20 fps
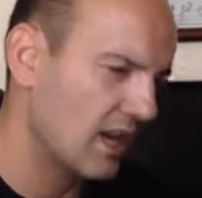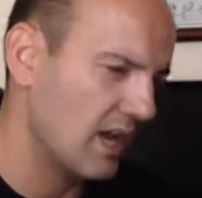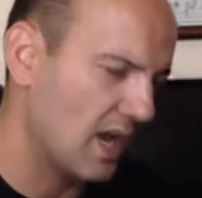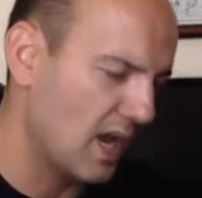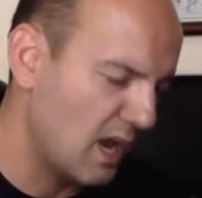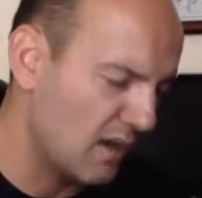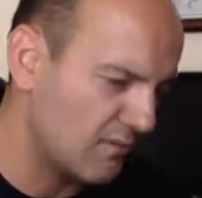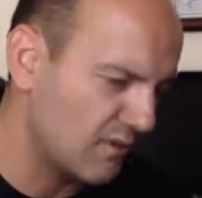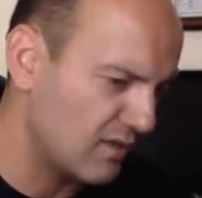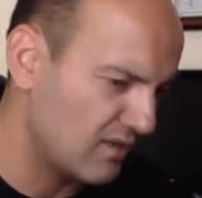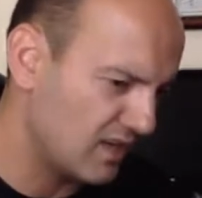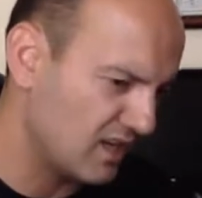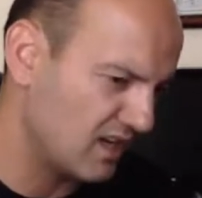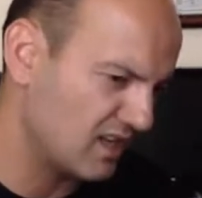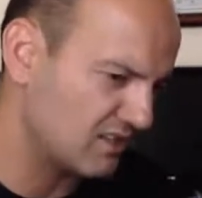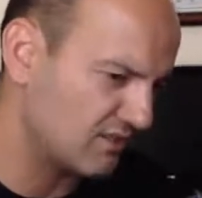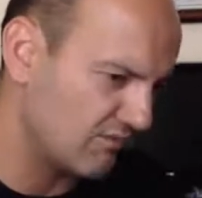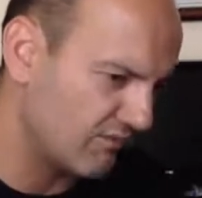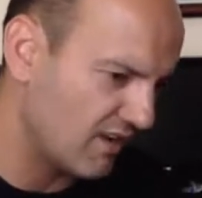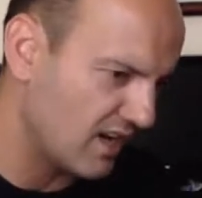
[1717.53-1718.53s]
everything
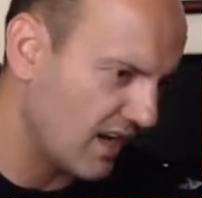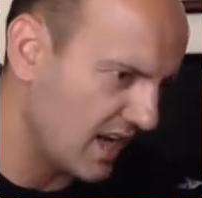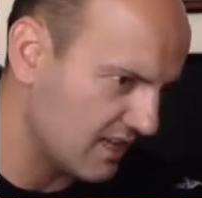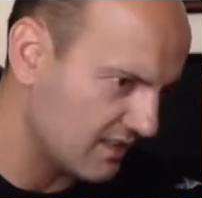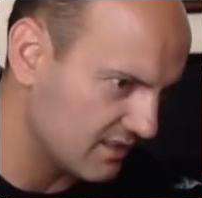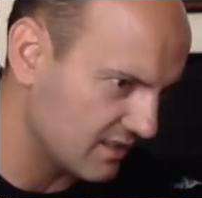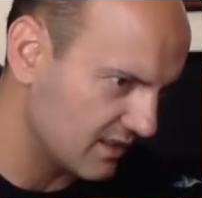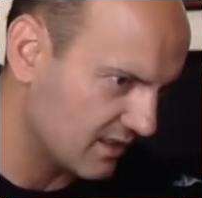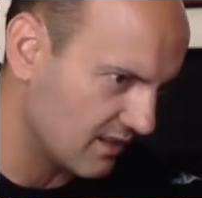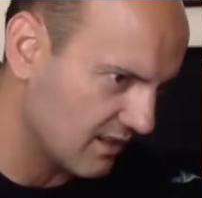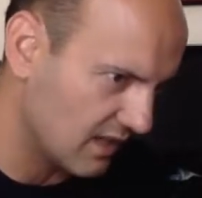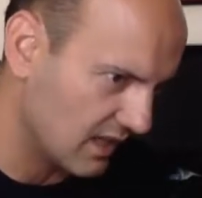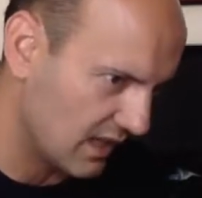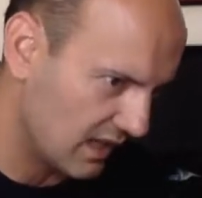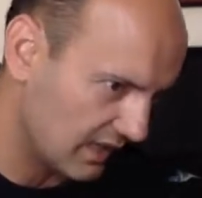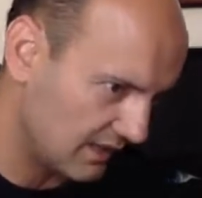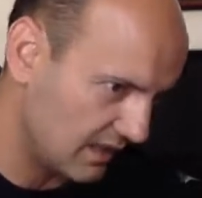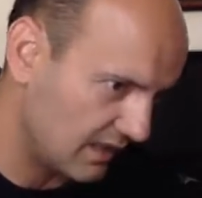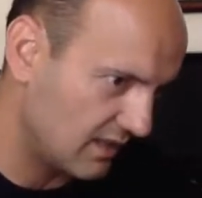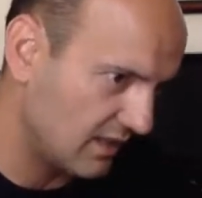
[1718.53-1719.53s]
is related,
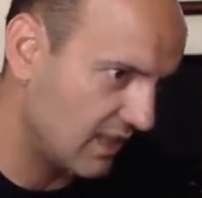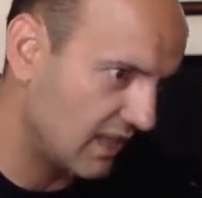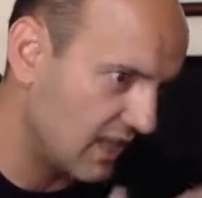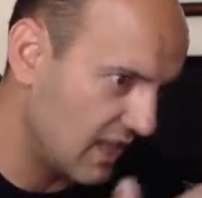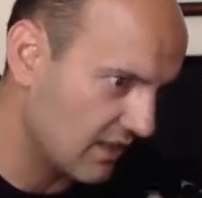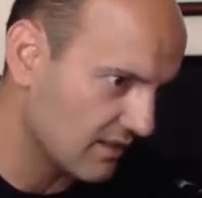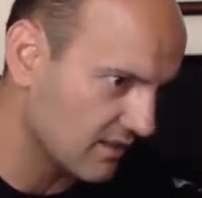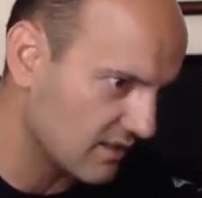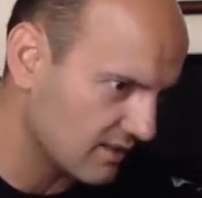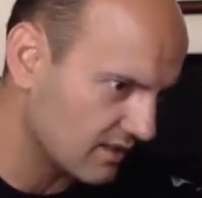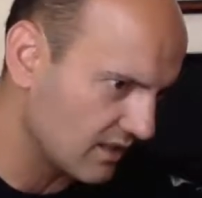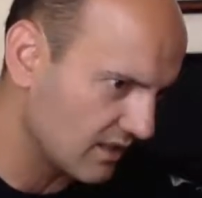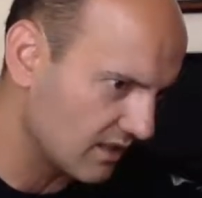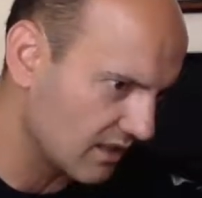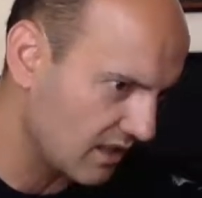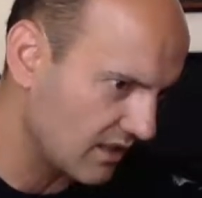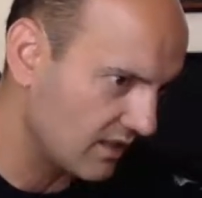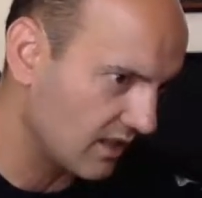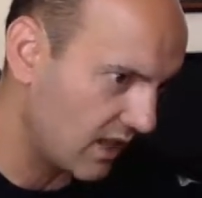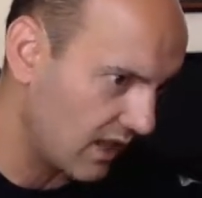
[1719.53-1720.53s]
and then they understand
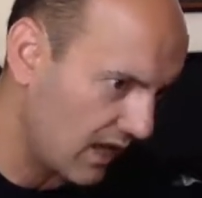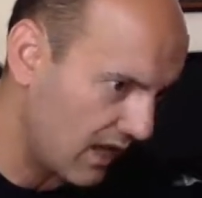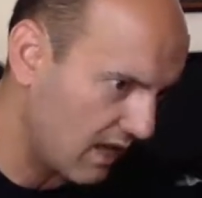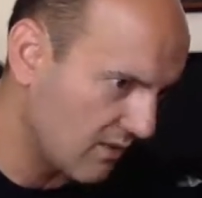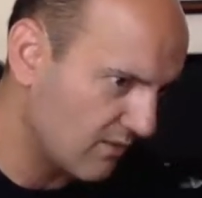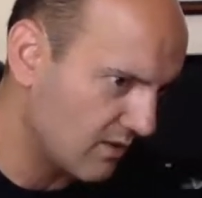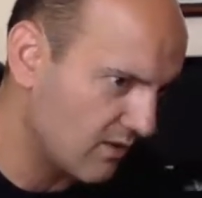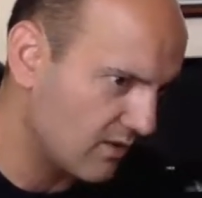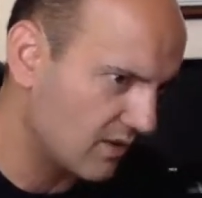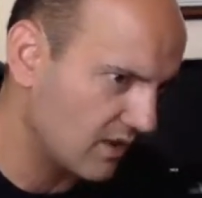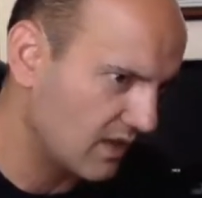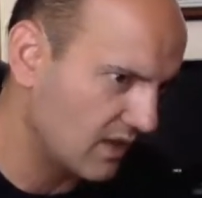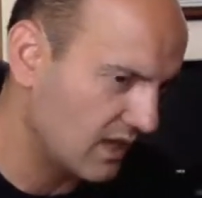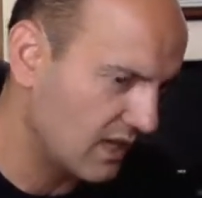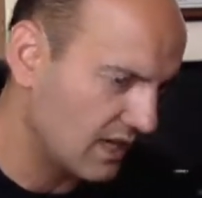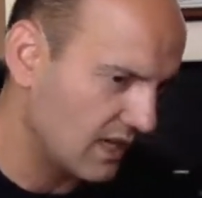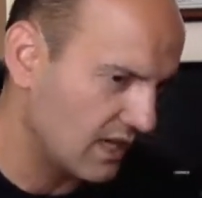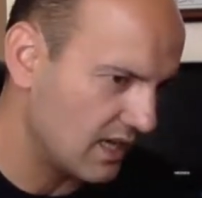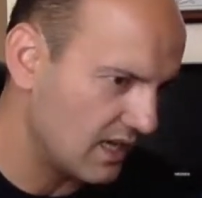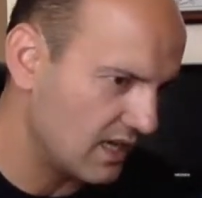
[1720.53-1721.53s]
that everything
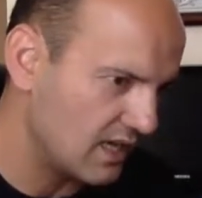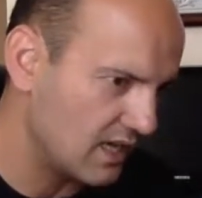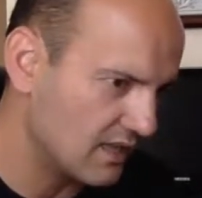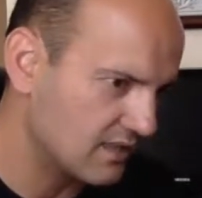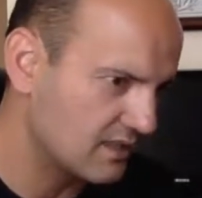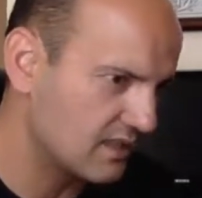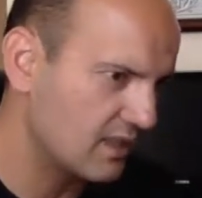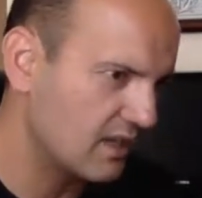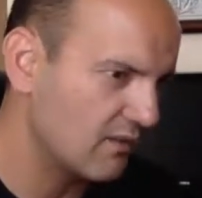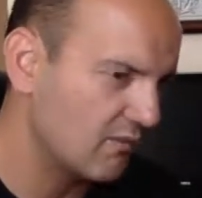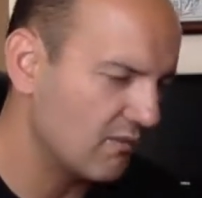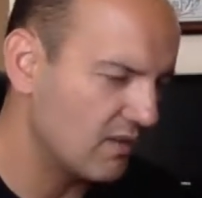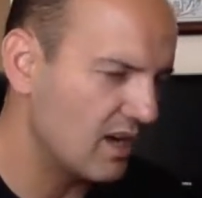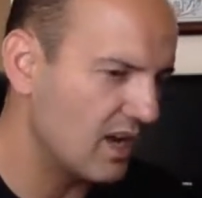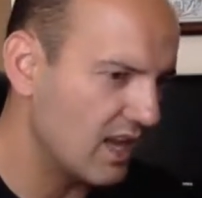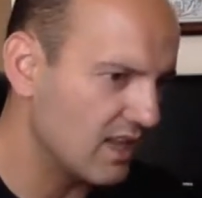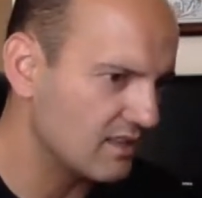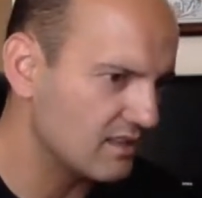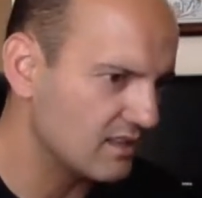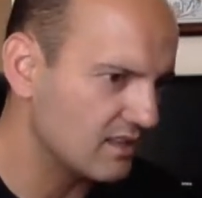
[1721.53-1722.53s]
is
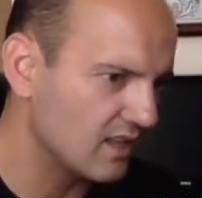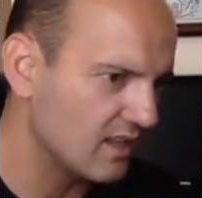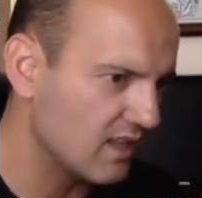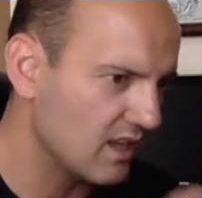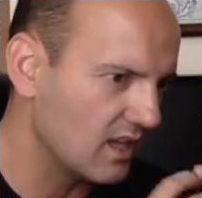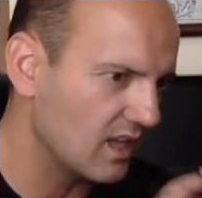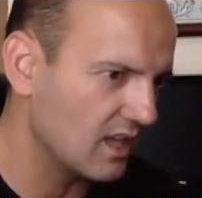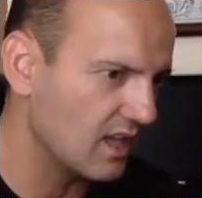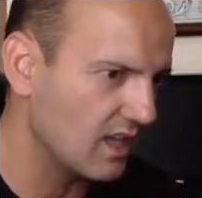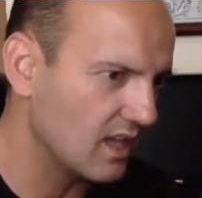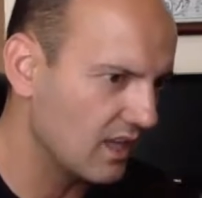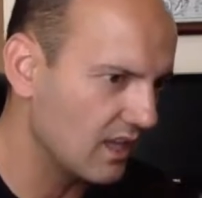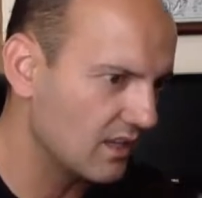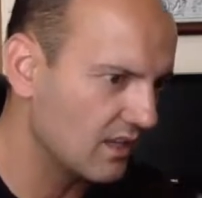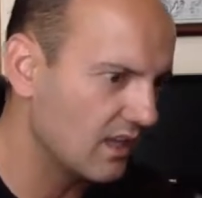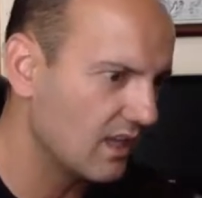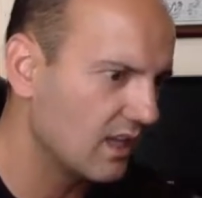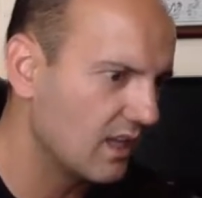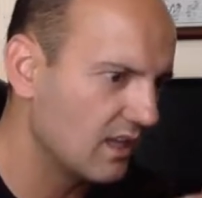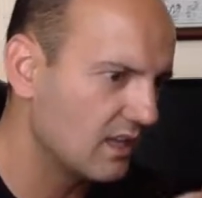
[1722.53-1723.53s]
related
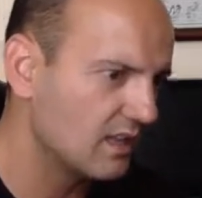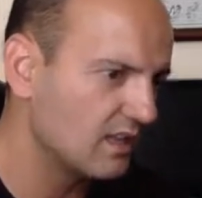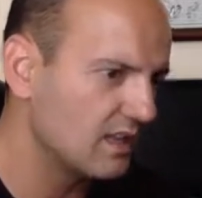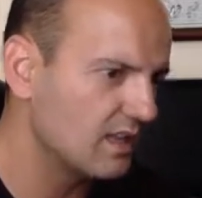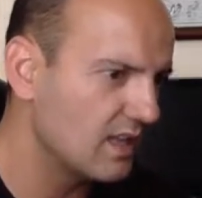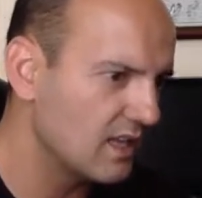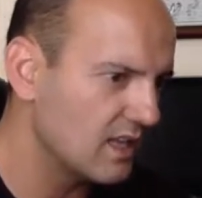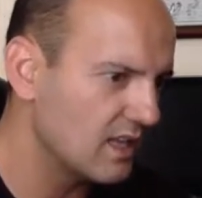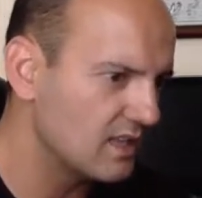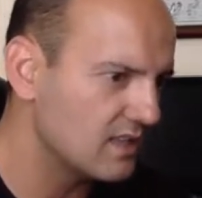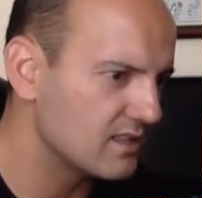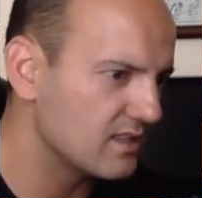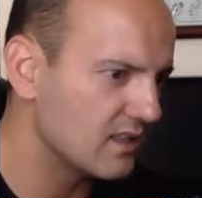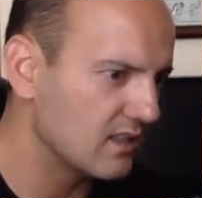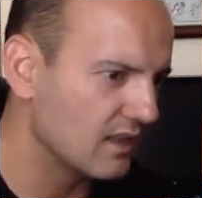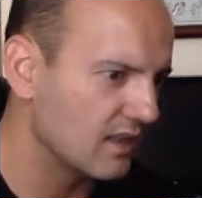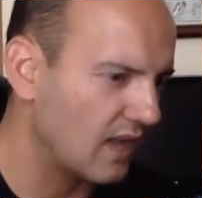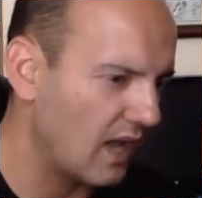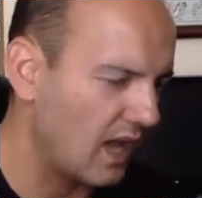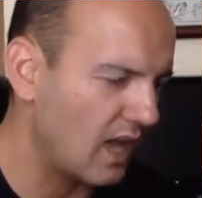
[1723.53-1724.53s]
in this
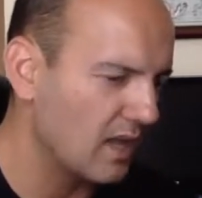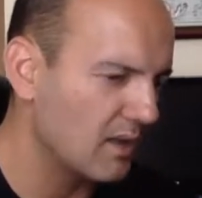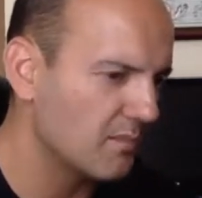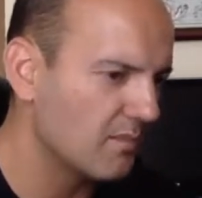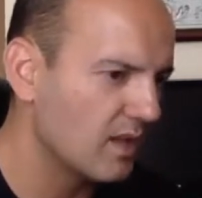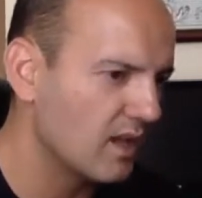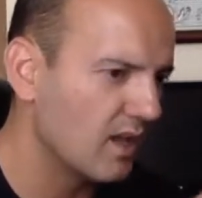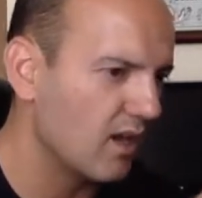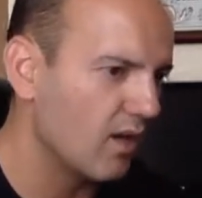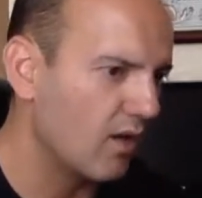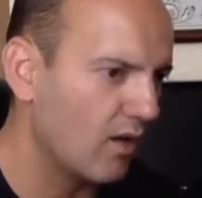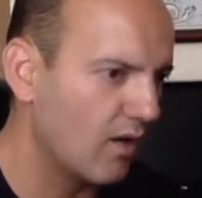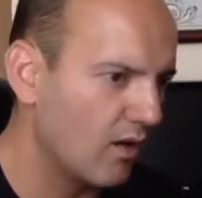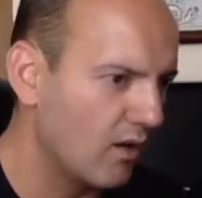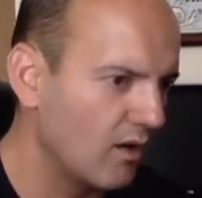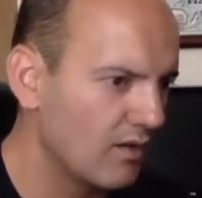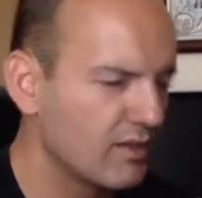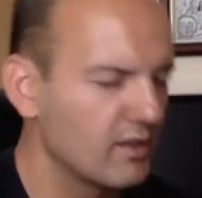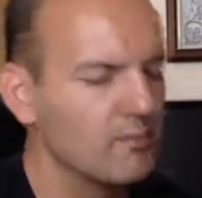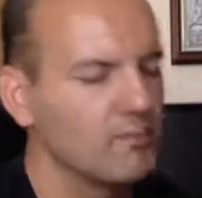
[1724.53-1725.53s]
kind
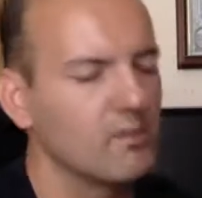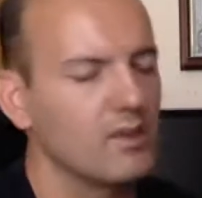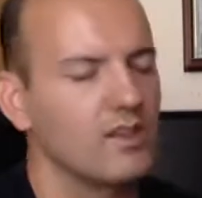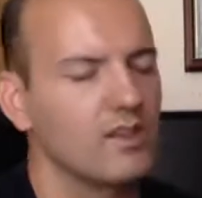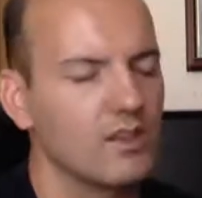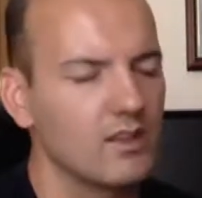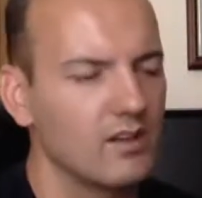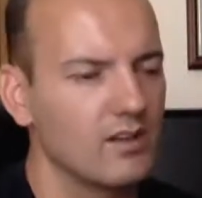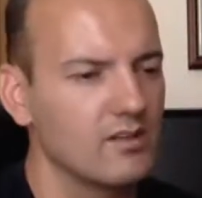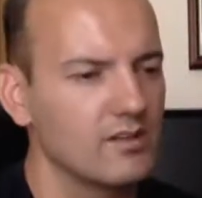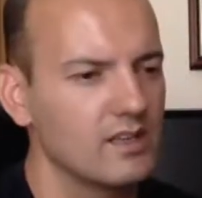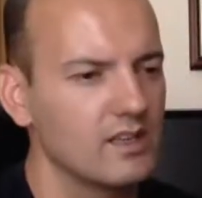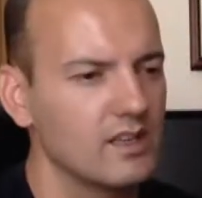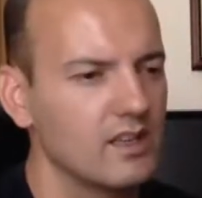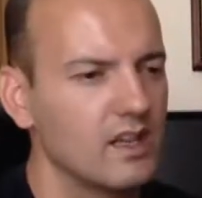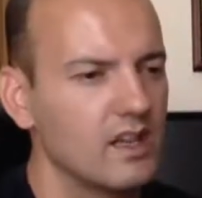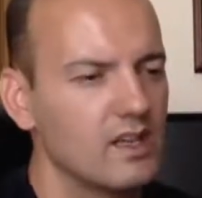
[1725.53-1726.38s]
of methodology.